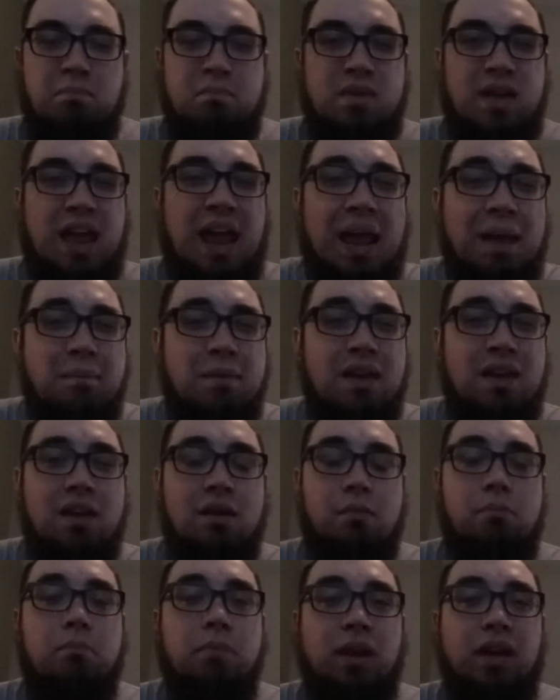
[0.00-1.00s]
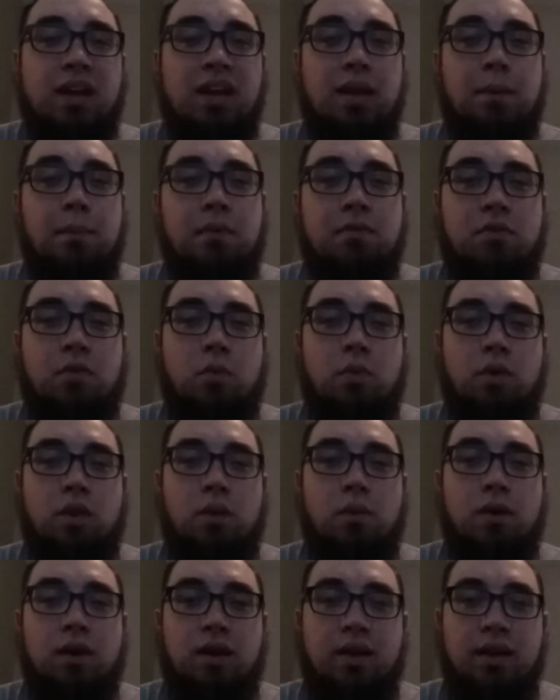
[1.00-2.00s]
Maybe medium if you
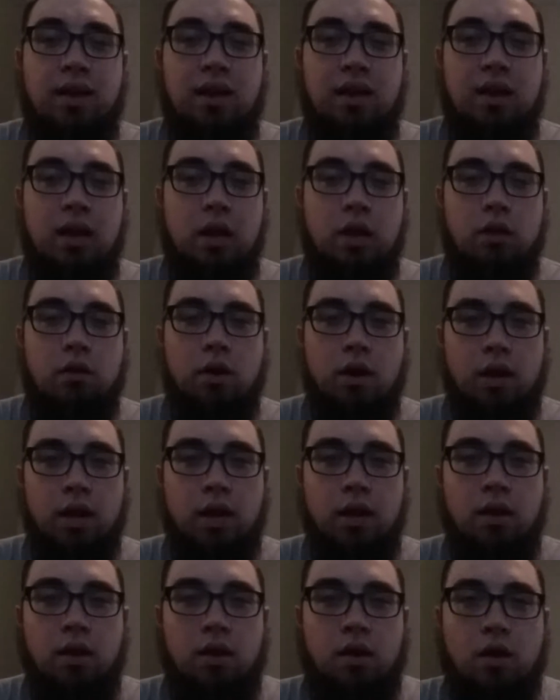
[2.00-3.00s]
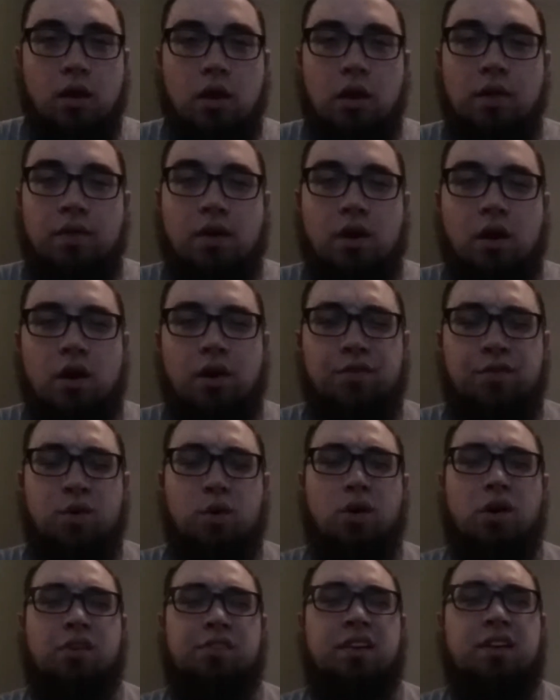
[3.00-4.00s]
really want to get nitty gritty. There are a
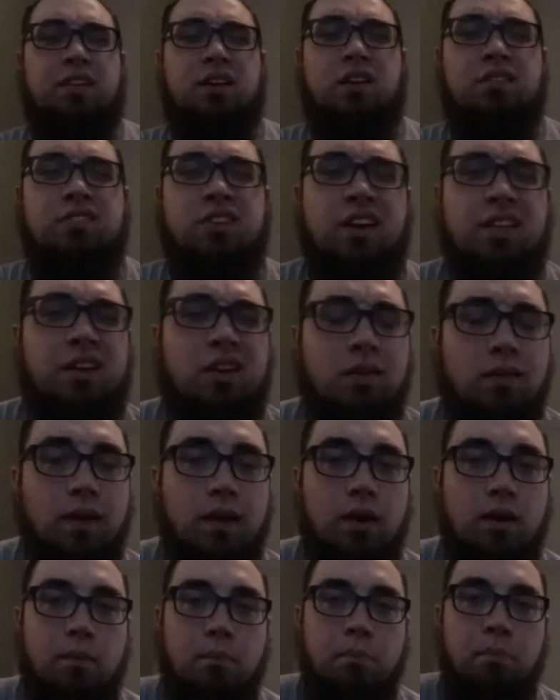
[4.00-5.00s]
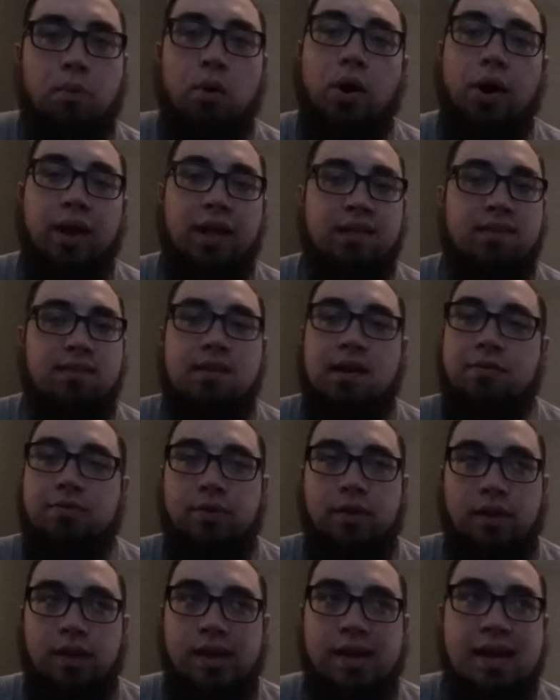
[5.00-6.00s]
few oils out there I've tried that are lighter, but it's
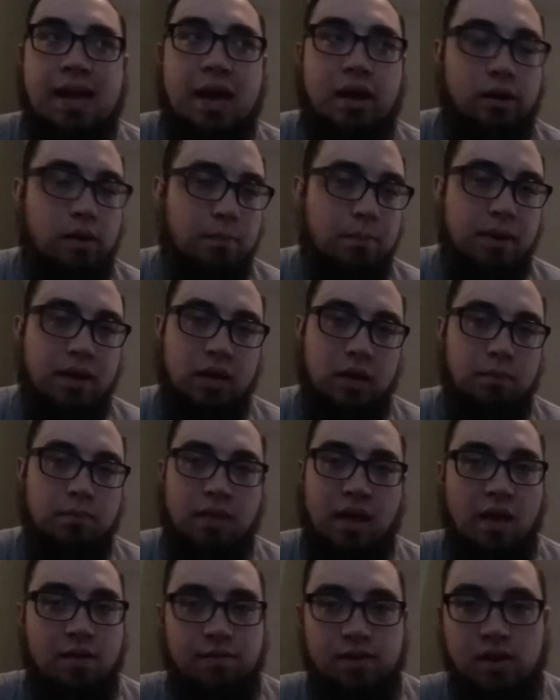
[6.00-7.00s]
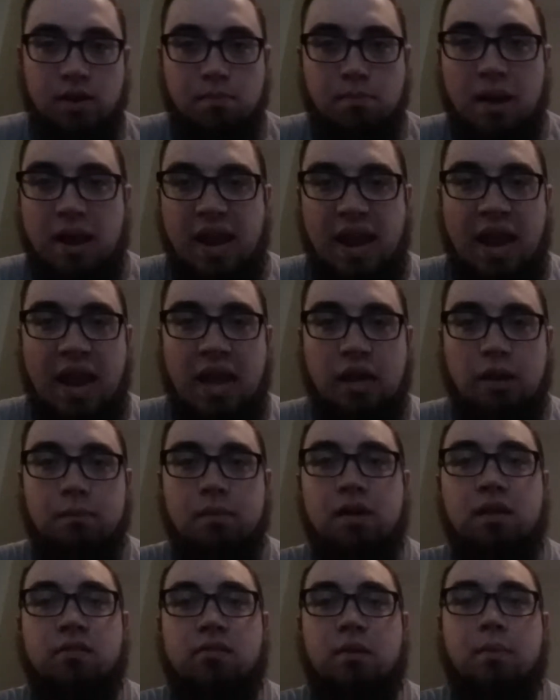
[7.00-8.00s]
definitely not a medium to heavy by any
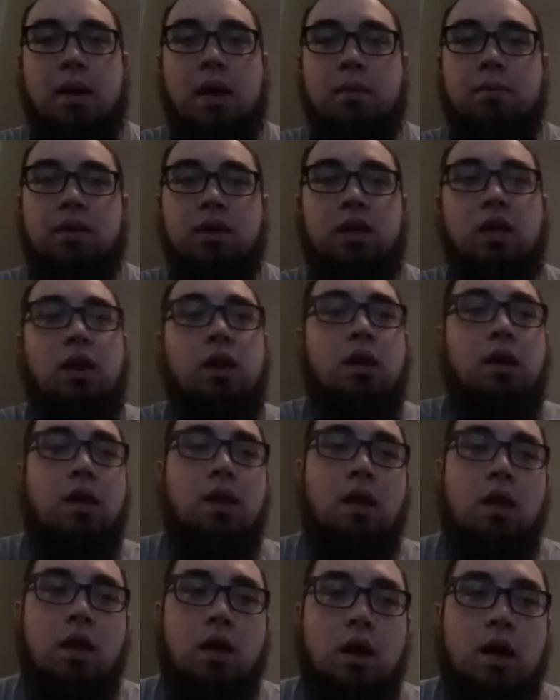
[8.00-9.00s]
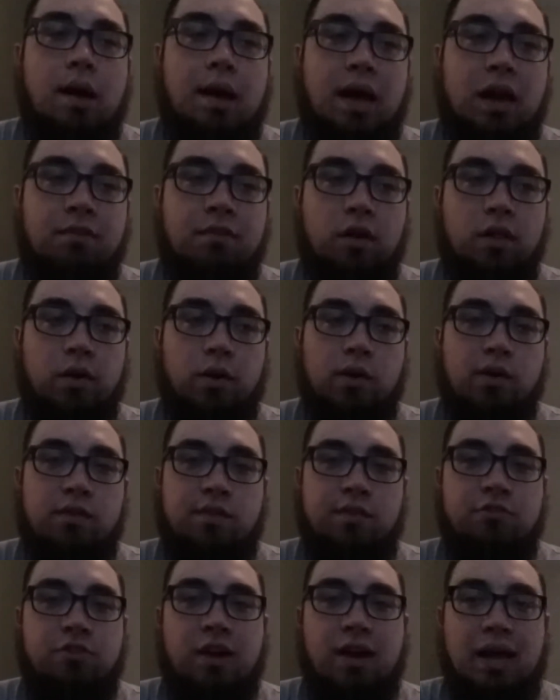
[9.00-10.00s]
means in my opinion. Out of all the oils
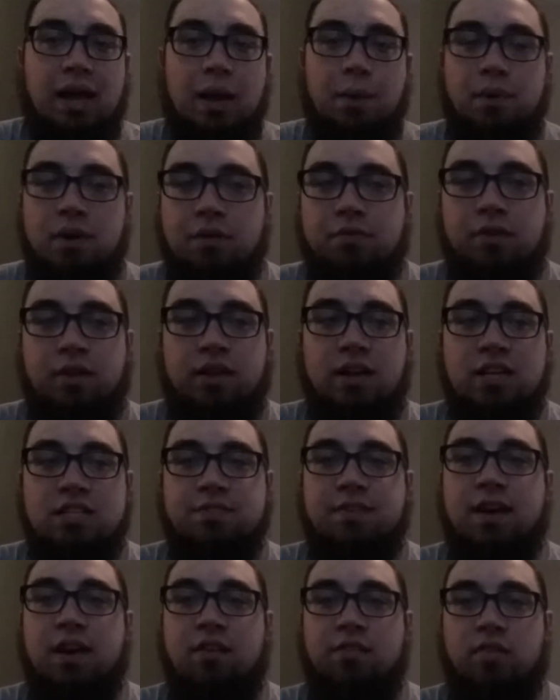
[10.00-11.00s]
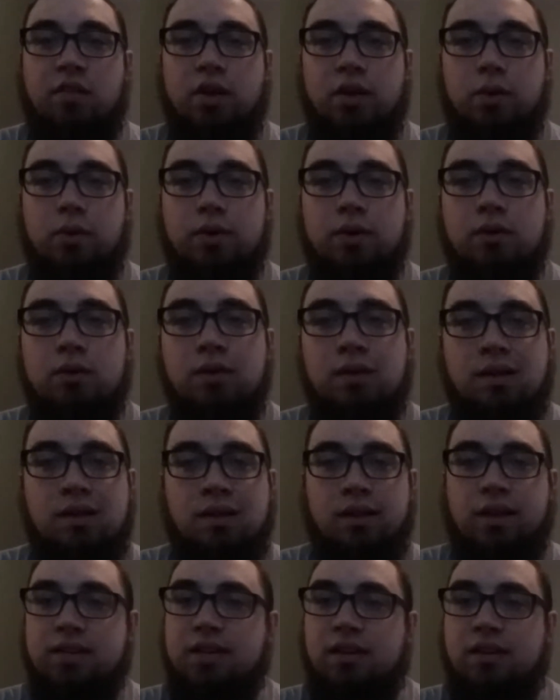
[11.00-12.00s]
I've tried, I would definitely classify it as a light oil.
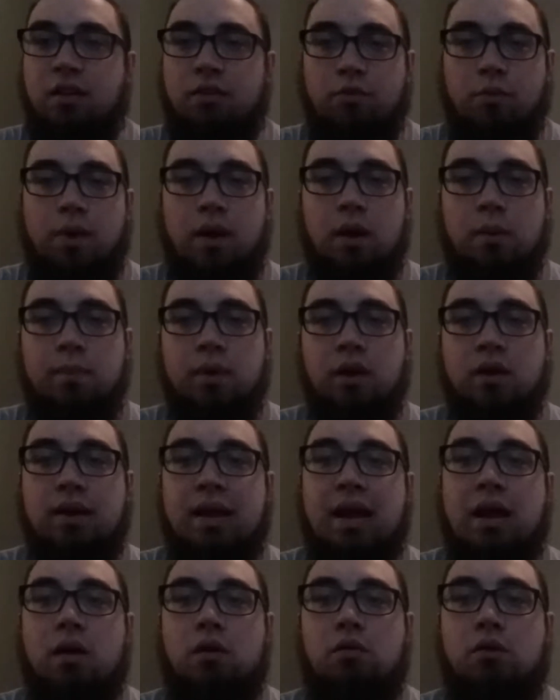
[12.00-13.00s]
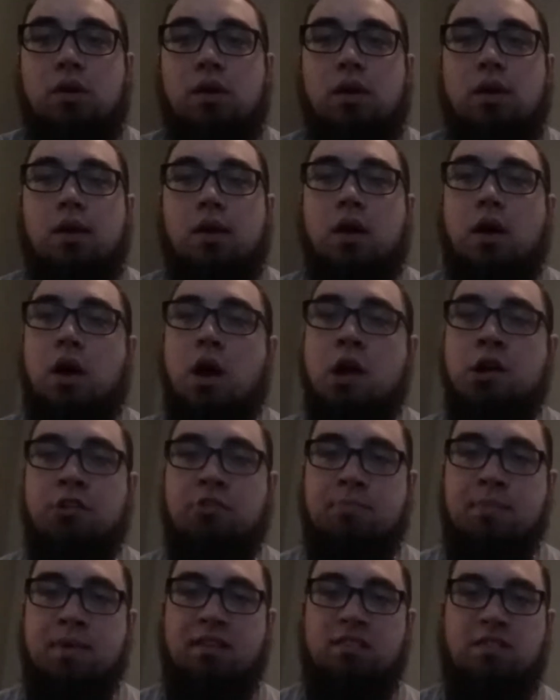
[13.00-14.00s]
Because it doesn't weigh your beard down, it
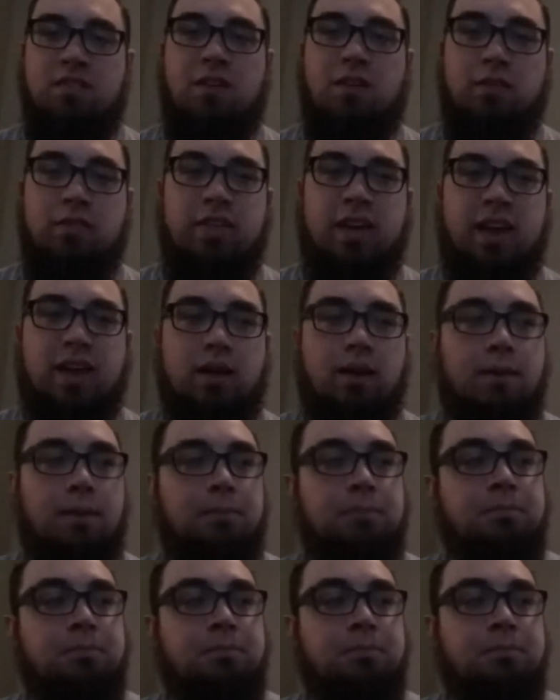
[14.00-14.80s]
just makes it feel thick.